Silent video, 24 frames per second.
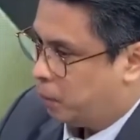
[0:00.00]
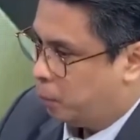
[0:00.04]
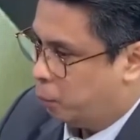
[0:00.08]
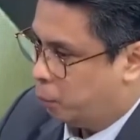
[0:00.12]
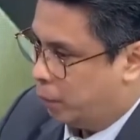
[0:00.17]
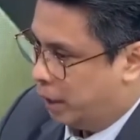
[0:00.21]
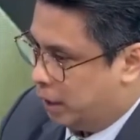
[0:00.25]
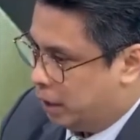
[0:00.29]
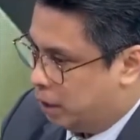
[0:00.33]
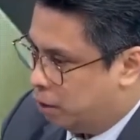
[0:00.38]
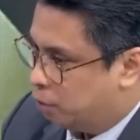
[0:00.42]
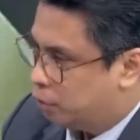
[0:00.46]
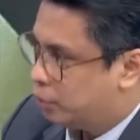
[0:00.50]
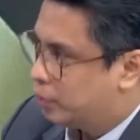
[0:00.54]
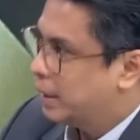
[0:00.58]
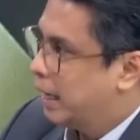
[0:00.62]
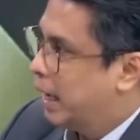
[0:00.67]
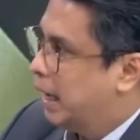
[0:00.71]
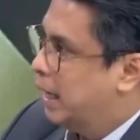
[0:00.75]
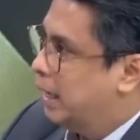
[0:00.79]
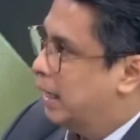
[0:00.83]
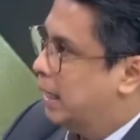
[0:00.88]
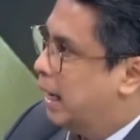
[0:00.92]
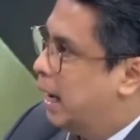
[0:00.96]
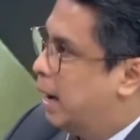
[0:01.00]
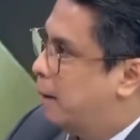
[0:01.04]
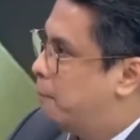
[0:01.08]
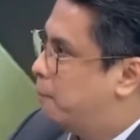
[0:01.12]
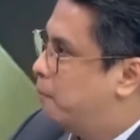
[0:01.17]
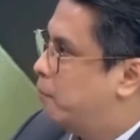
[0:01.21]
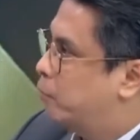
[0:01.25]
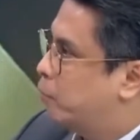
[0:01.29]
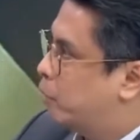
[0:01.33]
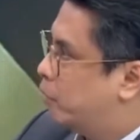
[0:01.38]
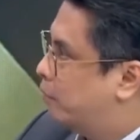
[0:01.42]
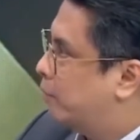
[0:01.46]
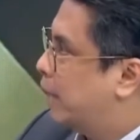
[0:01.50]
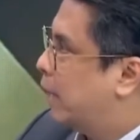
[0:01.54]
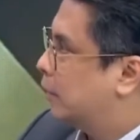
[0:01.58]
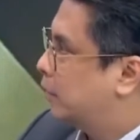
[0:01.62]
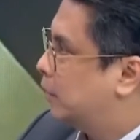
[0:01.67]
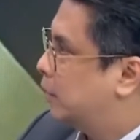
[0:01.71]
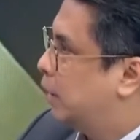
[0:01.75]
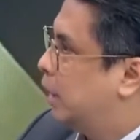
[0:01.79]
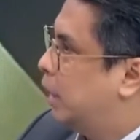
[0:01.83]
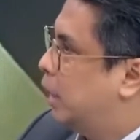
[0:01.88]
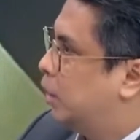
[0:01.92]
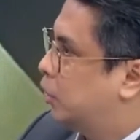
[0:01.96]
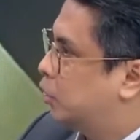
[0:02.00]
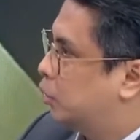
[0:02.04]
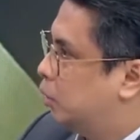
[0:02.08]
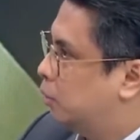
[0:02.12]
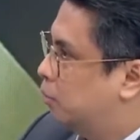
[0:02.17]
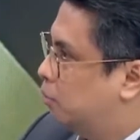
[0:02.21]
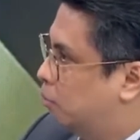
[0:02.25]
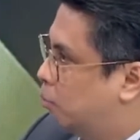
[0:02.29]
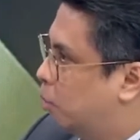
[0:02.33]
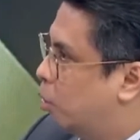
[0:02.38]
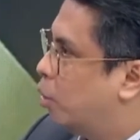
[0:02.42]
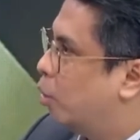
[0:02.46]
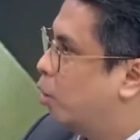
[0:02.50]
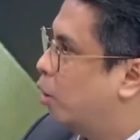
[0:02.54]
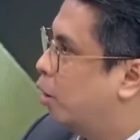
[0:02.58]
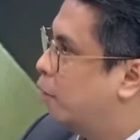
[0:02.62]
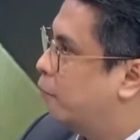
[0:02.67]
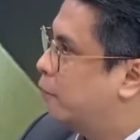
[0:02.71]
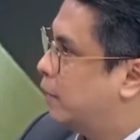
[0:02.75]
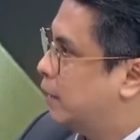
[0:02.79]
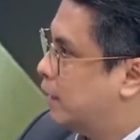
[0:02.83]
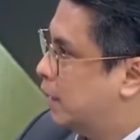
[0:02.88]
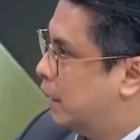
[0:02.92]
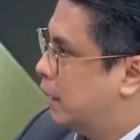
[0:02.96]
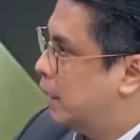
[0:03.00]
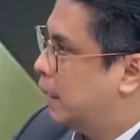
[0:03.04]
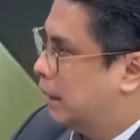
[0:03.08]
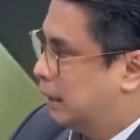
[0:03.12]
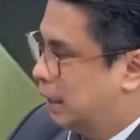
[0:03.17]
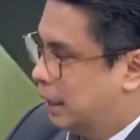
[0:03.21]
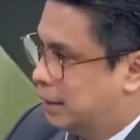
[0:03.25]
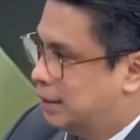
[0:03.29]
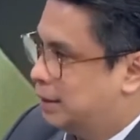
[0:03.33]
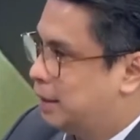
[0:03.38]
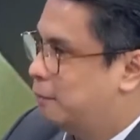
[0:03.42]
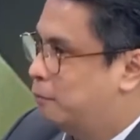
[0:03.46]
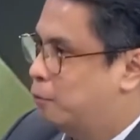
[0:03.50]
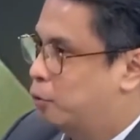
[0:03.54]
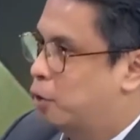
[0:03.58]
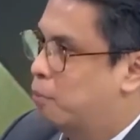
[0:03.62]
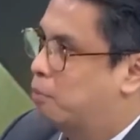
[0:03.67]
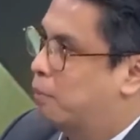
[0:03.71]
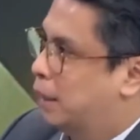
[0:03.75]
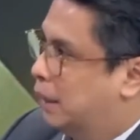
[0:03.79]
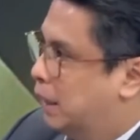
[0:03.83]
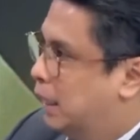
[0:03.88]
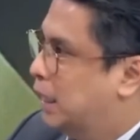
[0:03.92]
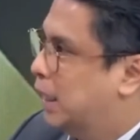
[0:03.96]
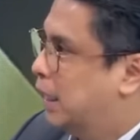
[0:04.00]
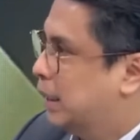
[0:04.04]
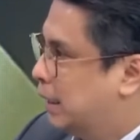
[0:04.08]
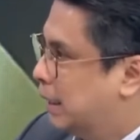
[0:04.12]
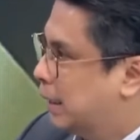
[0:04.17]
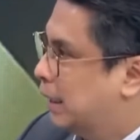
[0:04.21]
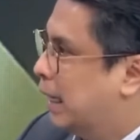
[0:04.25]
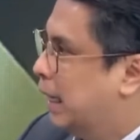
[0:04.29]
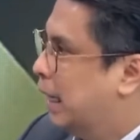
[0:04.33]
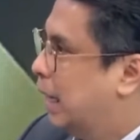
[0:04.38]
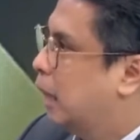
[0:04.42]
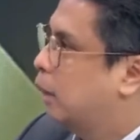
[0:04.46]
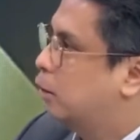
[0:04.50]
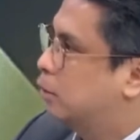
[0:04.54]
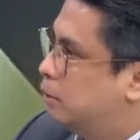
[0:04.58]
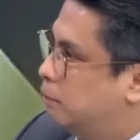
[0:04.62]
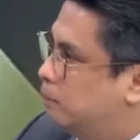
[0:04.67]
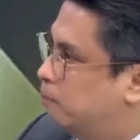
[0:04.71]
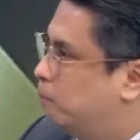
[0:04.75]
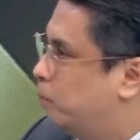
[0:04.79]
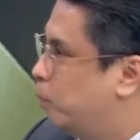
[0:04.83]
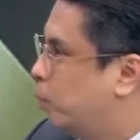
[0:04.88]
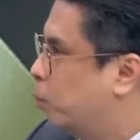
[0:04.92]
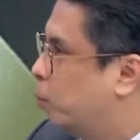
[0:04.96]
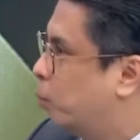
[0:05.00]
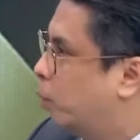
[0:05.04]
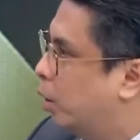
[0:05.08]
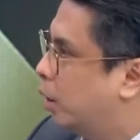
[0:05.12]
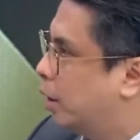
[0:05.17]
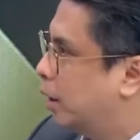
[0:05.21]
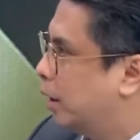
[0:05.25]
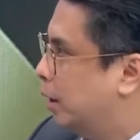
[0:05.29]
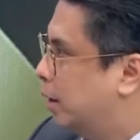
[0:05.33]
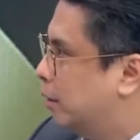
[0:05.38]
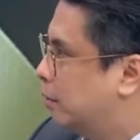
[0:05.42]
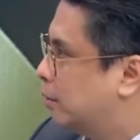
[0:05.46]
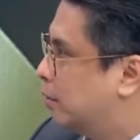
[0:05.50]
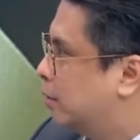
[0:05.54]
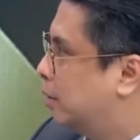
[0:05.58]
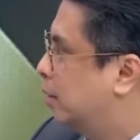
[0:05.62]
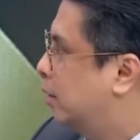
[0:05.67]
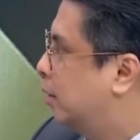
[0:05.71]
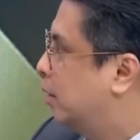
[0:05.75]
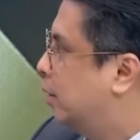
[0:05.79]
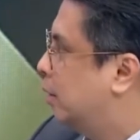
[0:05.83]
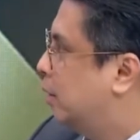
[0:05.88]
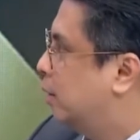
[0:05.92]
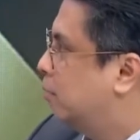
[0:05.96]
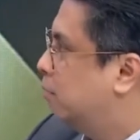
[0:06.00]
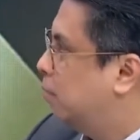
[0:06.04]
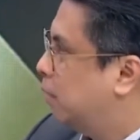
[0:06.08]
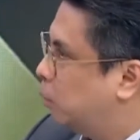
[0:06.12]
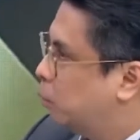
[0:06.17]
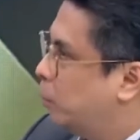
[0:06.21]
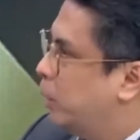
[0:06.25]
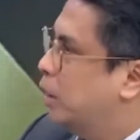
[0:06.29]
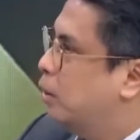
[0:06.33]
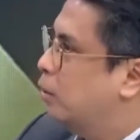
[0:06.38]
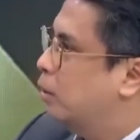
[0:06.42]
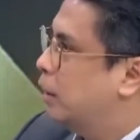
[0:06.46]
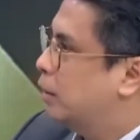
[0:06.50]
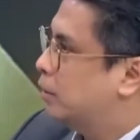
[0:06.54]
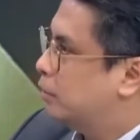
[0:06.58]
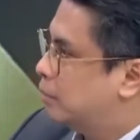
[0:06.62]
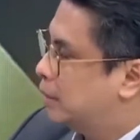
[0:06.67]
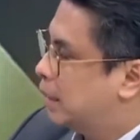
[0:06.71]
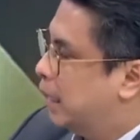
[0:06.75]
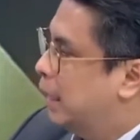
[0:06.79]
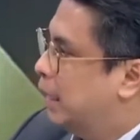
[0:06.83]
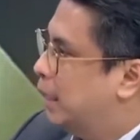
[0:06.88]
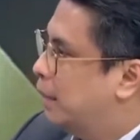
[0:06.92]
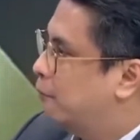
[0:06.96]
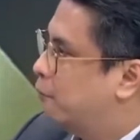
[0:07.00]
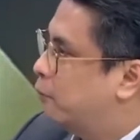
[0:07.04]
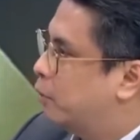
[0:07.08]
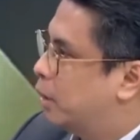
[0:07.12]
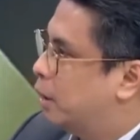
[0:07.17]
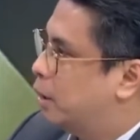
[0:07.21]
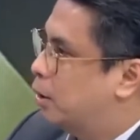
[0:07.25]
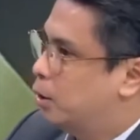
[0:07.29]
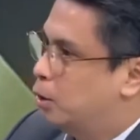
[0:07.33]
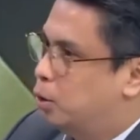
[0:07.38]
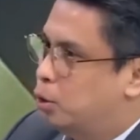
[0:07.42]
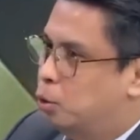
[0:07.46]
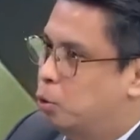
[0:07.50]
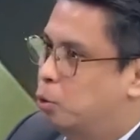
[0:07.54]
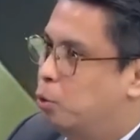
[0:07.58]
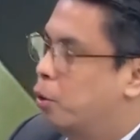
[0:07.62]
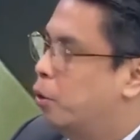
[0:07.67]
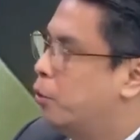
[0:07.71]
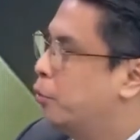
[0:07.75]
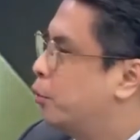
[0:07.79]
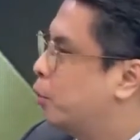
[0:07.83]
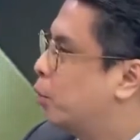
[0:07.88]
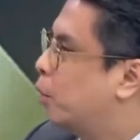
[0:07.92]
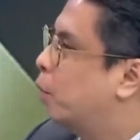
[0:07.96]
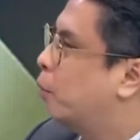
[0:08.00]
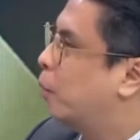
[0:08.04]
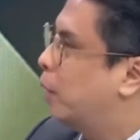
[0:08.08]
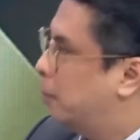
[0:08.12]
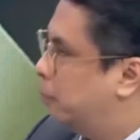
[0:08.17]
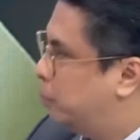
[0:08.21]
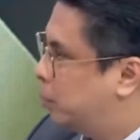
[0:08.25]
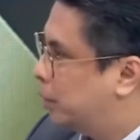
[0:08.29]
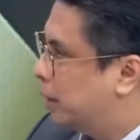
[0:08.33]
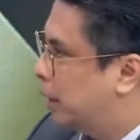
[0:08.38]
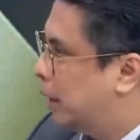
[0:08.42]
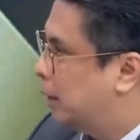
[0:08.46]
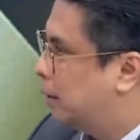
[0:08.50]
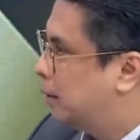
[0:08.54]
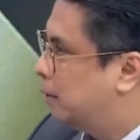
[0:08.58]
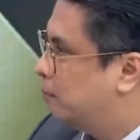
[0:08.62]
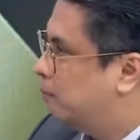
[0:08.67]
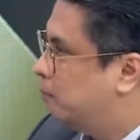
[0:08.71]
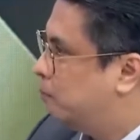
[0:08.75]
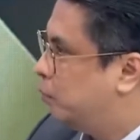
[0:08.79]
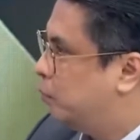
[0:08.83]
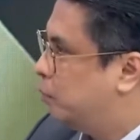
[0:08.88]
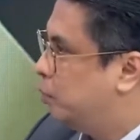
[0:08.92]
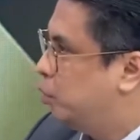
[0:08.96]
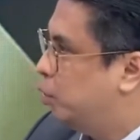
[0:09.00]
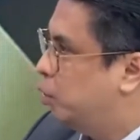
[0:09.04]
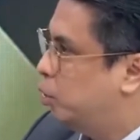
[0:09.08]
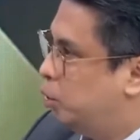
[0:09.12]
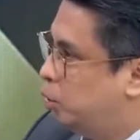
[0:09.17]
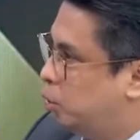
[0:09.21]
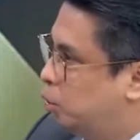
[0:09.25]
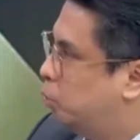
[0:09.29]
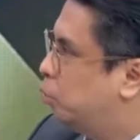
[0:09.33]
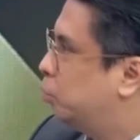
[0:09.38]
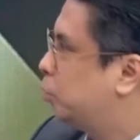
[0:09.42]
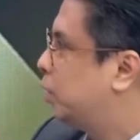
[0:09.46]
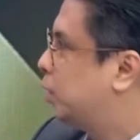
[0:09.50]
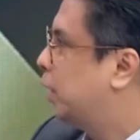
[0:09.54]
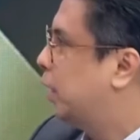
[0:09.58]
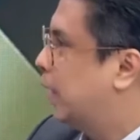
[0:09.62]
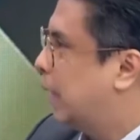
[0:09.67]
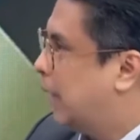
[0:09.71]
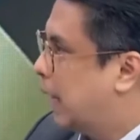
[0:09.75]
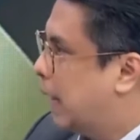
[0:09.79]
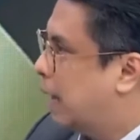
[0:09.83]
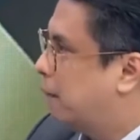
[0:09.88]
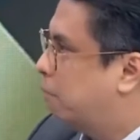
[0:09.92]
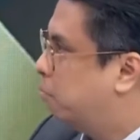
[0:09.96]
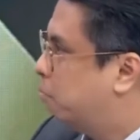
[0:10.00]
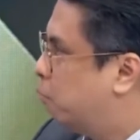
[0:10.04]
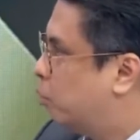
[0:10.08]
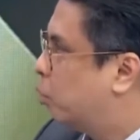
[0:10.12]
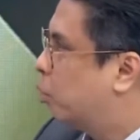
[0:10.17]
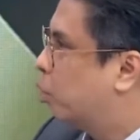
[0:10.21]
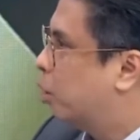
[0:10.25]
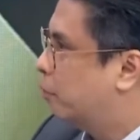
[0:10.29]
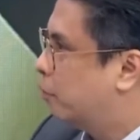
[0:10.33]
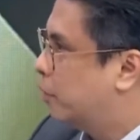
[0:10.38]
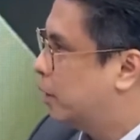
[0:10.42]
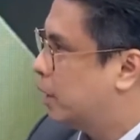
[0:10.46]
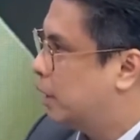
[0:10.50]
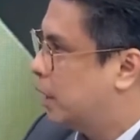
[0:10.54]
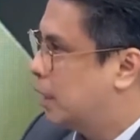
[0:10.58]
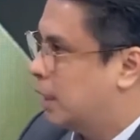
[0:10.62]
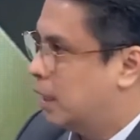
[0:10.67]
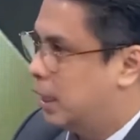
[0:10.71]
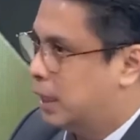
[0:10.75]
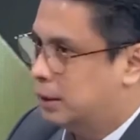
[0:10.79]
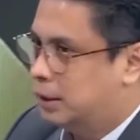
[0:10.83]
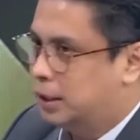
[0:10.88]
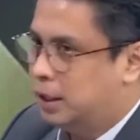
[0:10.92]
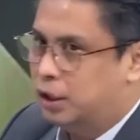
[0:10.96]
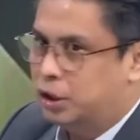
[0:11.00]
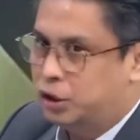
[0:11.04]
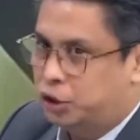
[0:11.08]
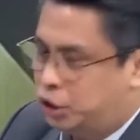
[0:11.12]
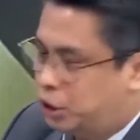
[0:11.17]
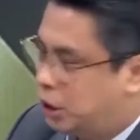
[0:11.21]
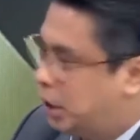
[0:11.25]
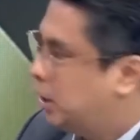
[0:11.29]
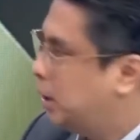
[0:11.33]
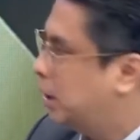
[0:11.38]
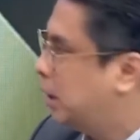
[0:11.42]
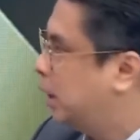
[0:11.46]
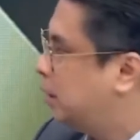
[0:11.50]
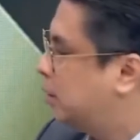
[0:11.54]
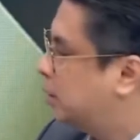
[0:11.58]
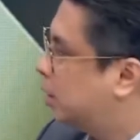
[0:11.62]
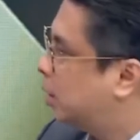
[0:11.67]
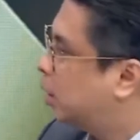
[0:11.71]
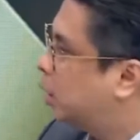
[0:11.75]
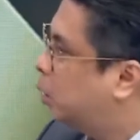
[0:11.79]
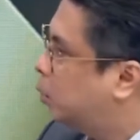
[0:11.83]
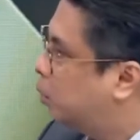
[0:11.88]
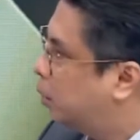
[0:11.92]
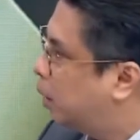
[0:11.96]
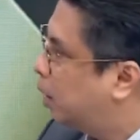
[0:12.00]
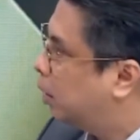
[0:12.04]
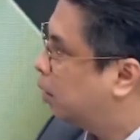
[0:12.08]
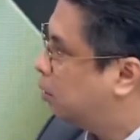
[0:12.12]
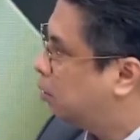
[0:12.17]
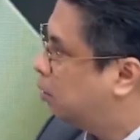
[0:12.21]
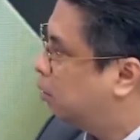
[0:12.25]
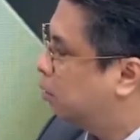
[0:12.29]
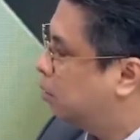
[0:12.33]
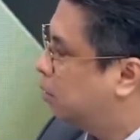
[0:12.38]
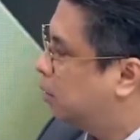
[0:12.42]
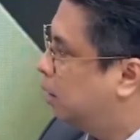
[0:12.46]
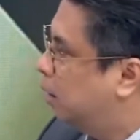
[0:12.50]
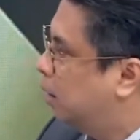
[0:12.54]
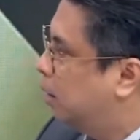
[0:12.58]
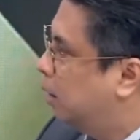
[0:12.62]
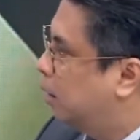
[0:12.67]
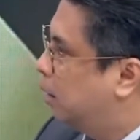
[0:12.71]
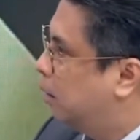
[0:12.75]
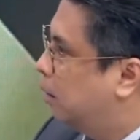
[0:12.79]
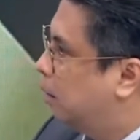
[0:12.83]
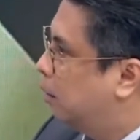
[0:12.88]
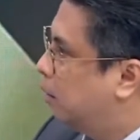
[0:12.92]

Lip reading: When you sign up for vaccination, more often than not, except for Manila that allowed walk-ins, but when you sign up for, you go through a website, you use an app more often than not, it generates a QR code,